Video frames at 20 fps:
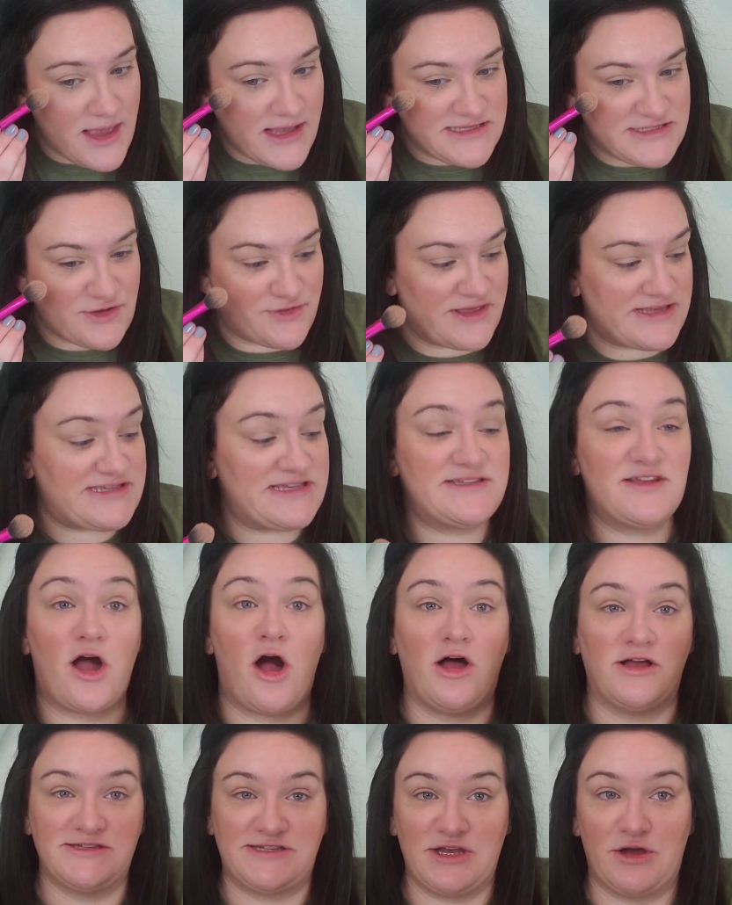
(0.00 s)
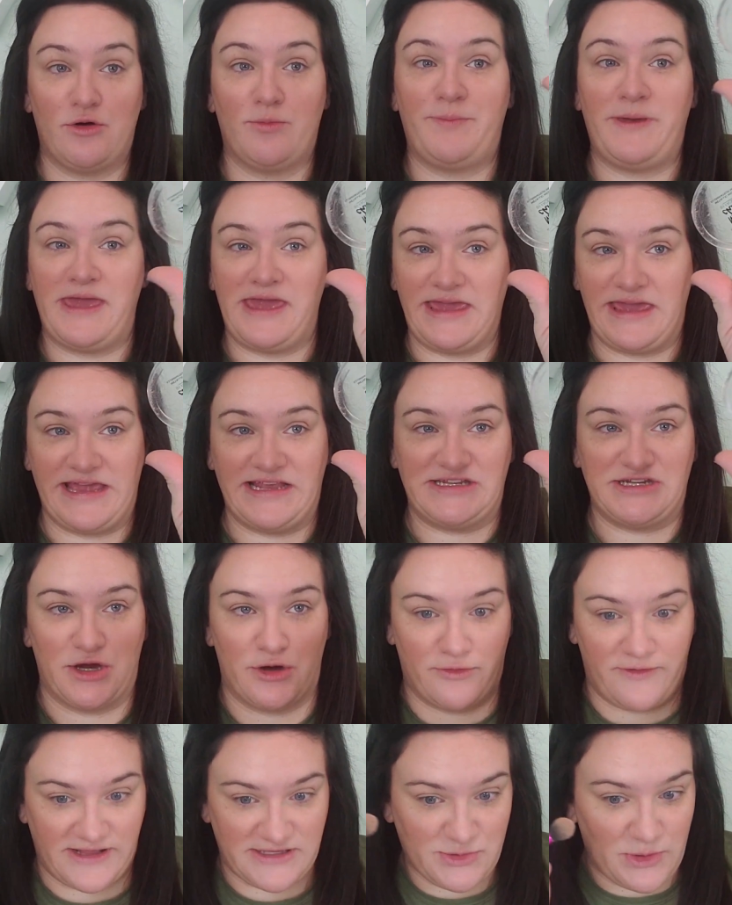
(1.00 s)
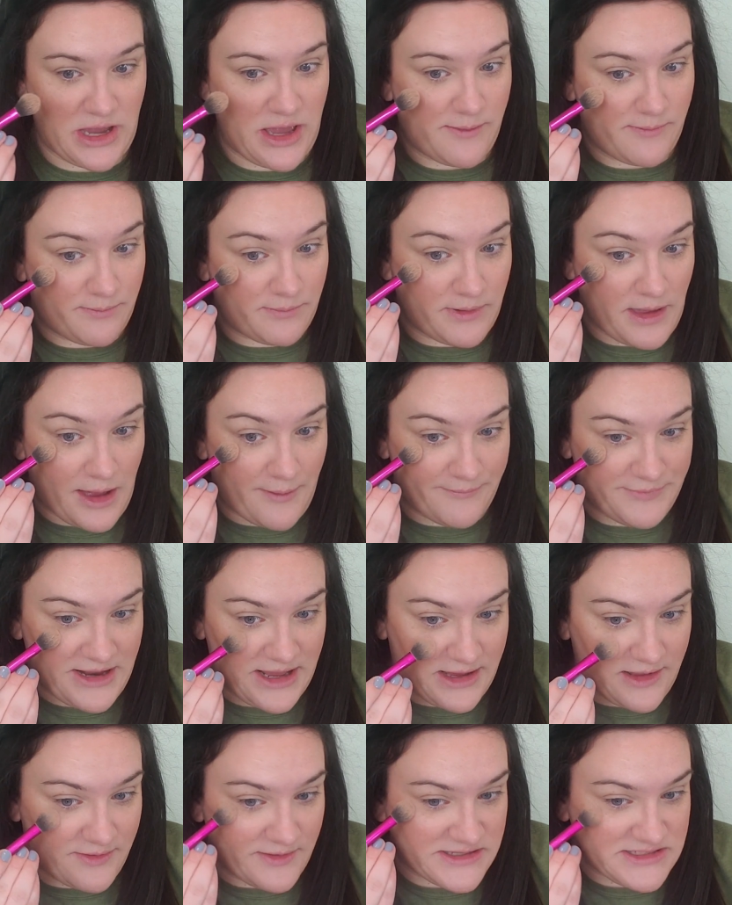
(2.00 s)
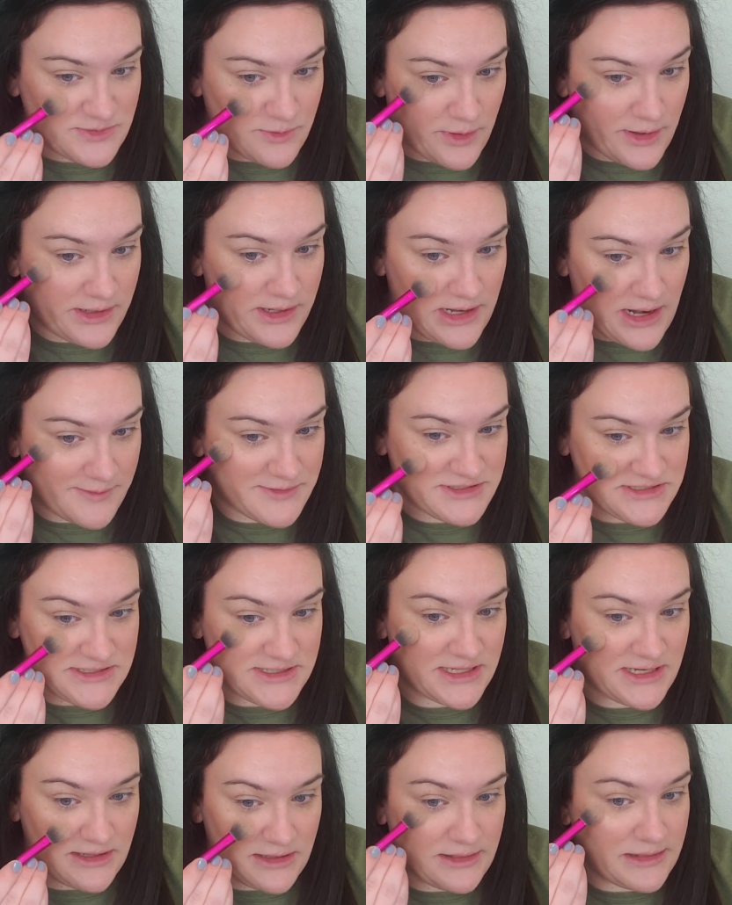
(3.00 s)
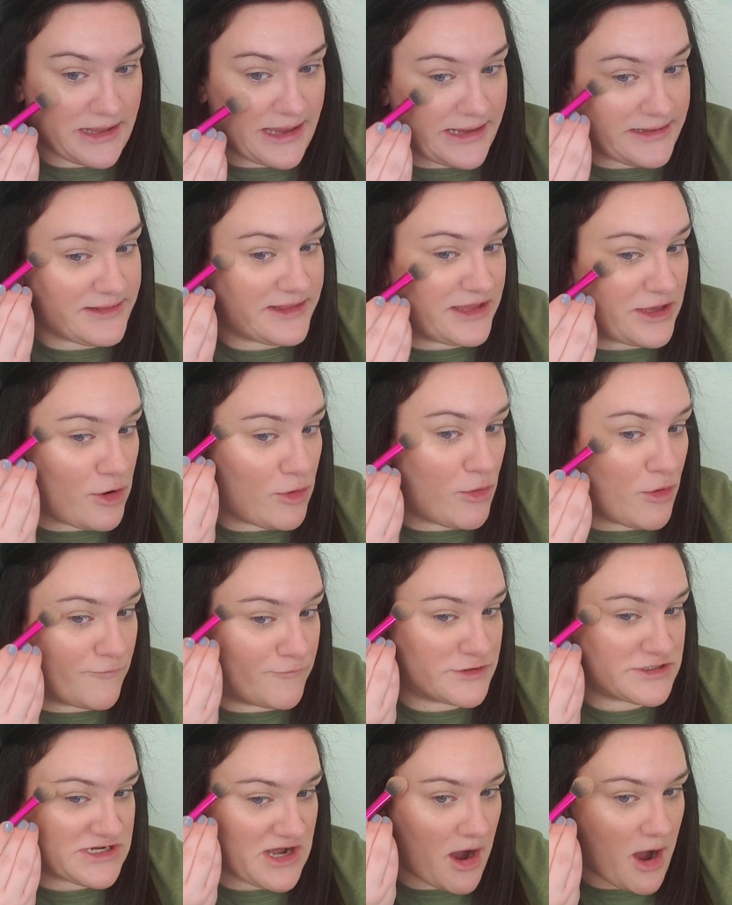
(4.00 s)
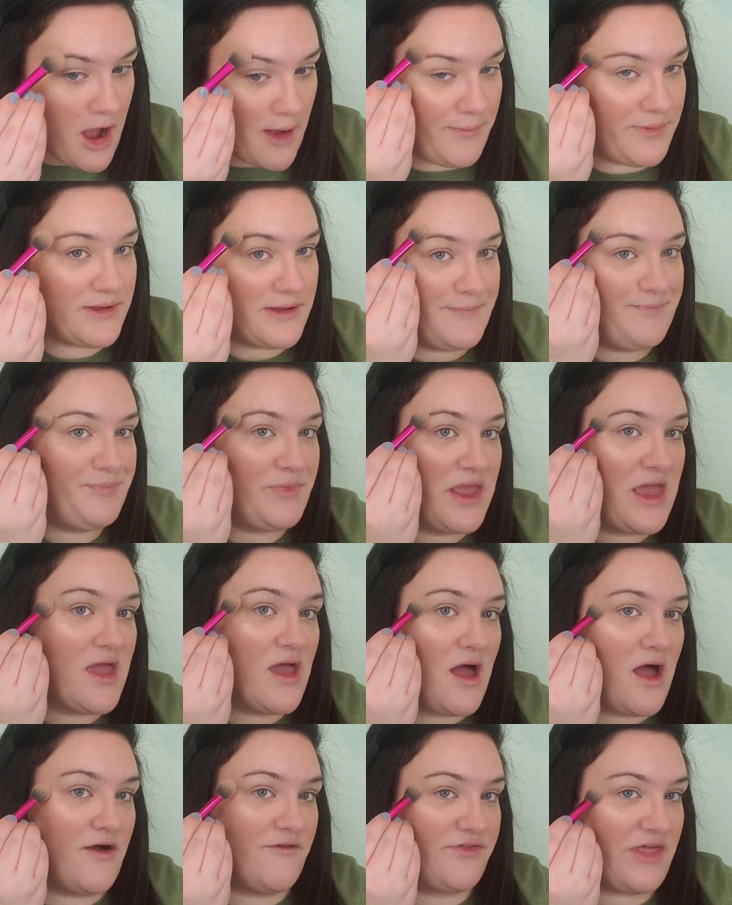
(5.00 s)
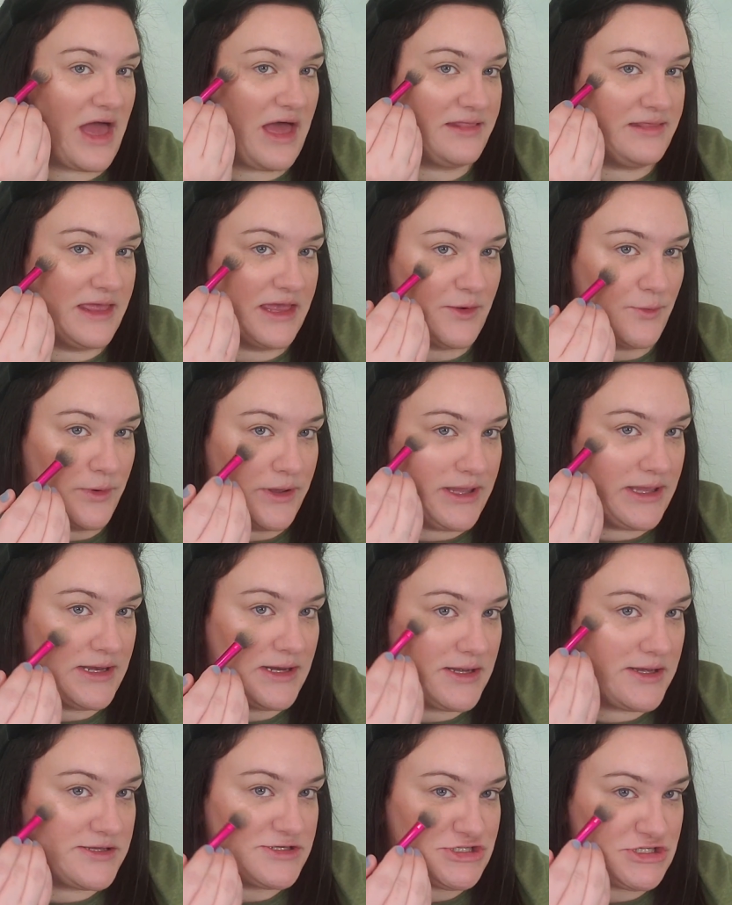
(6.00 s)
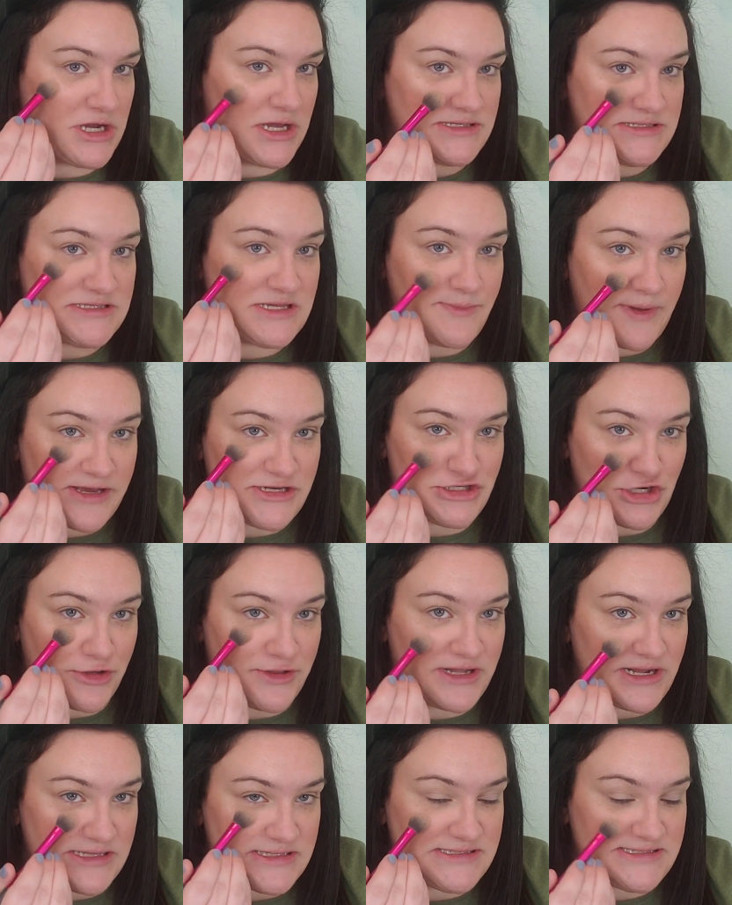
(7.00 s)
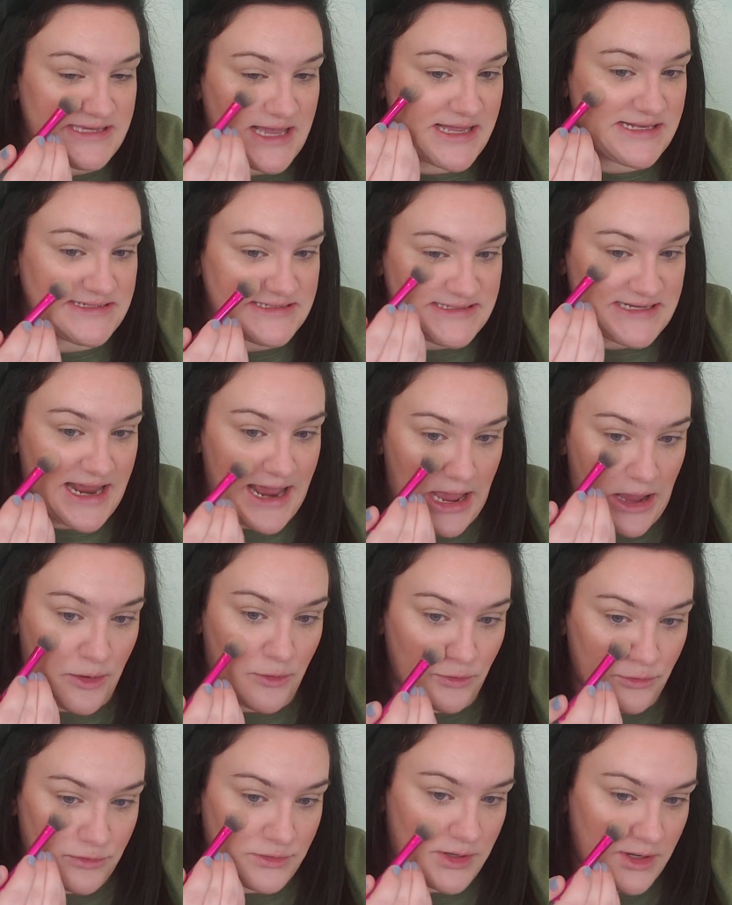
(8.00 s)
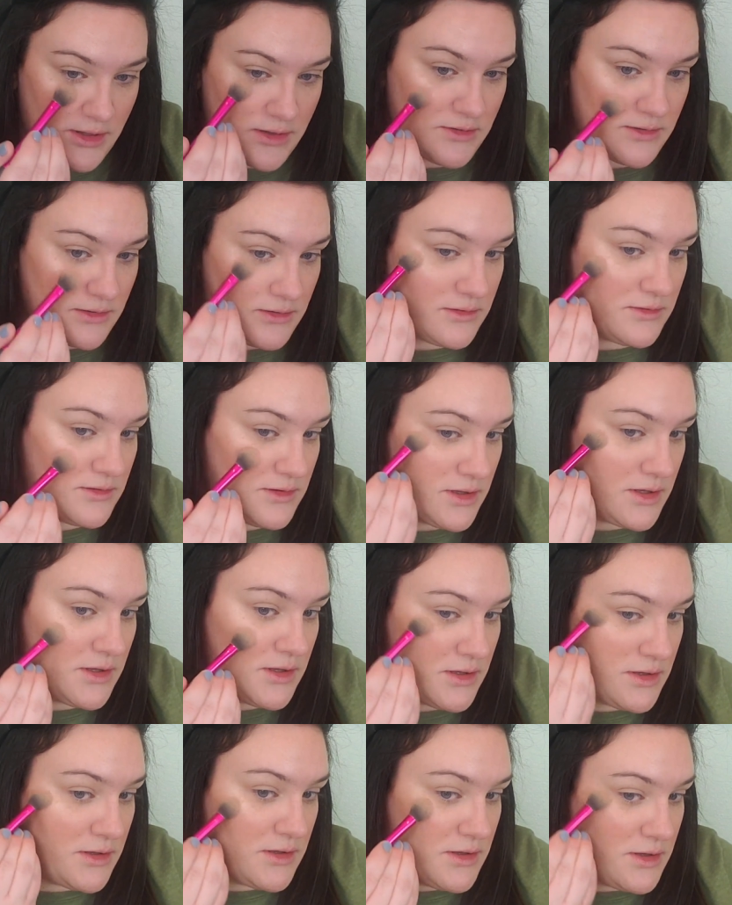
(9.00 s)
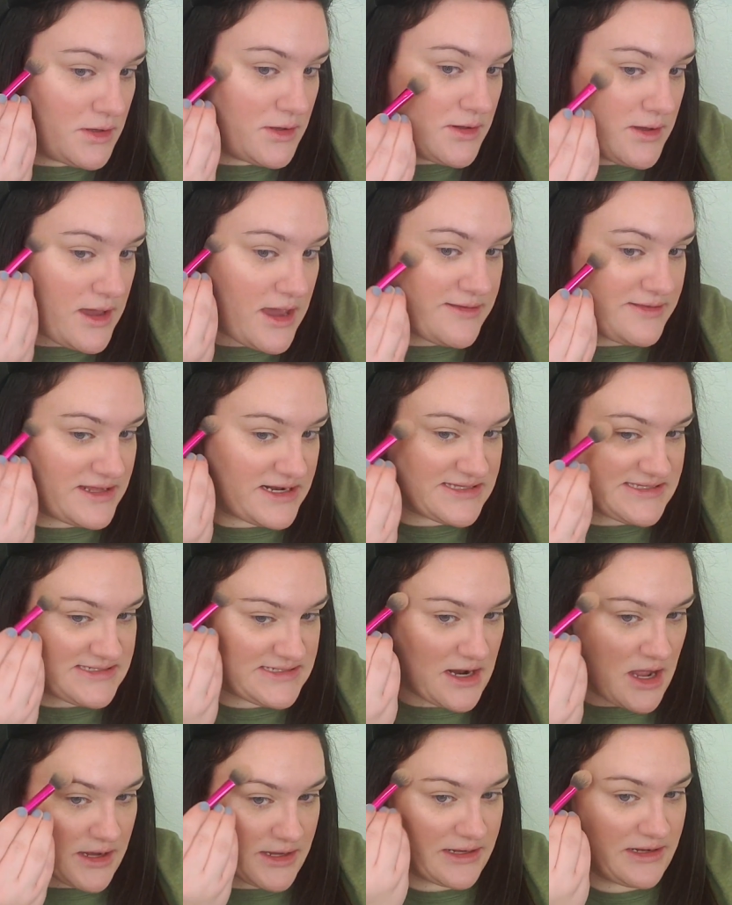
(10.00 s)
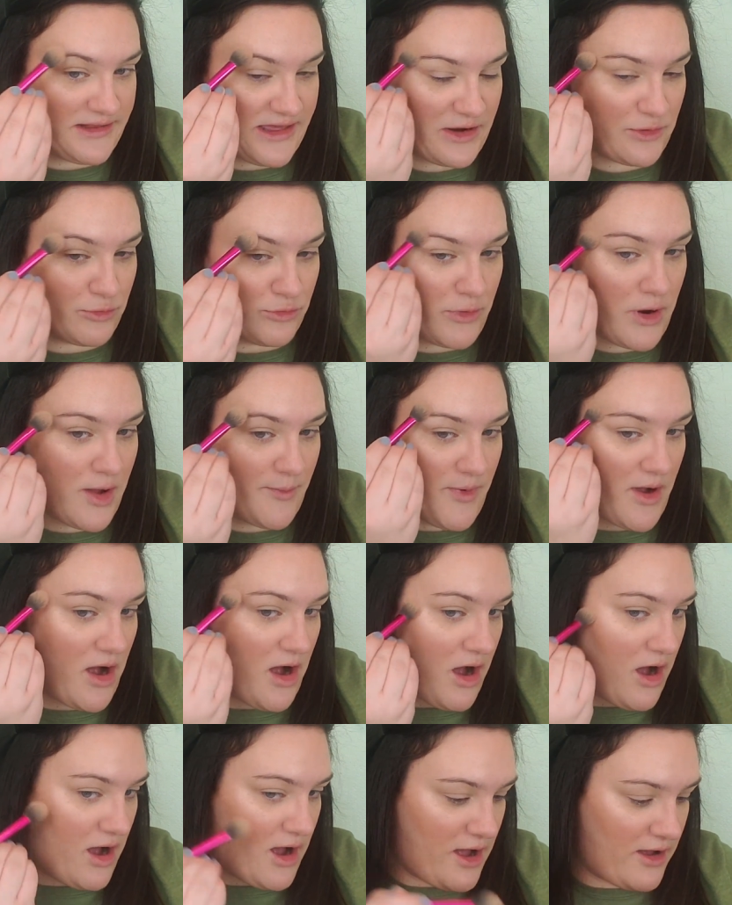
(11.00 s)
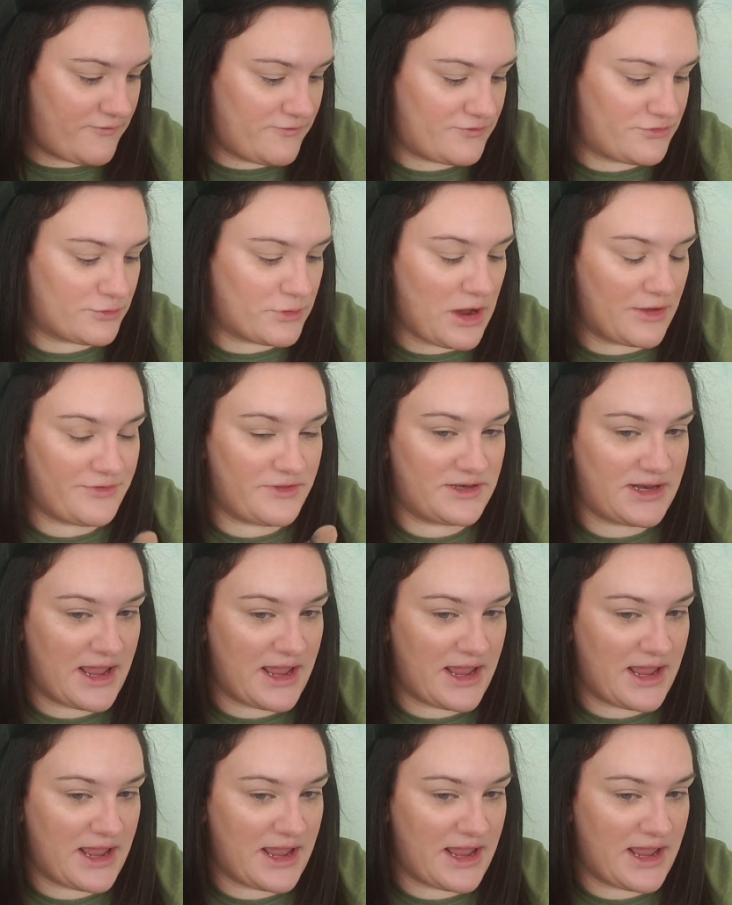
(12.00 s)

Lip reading: So this is also pinky tone. That's why I'm taking this one. And I'm just gonna lightly go over top of that liquid just to make sure that it's set down and that it's not gonna like rub off throughout the